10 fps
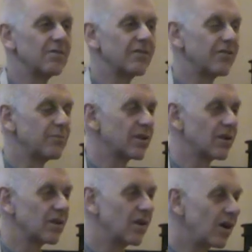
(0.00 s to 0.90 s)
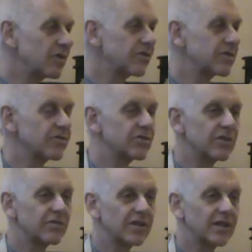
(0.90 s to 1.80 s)
if you got hundreds of
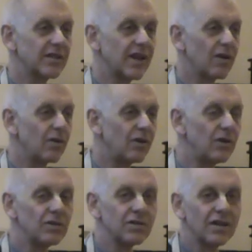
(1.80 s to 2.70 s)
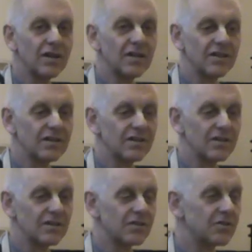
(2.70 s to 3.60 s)
children and they're all
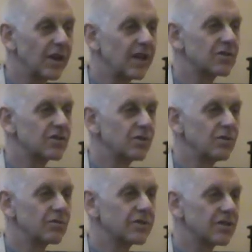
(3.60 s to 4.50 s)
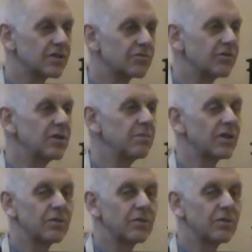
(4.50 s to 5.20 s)
great souls, extremely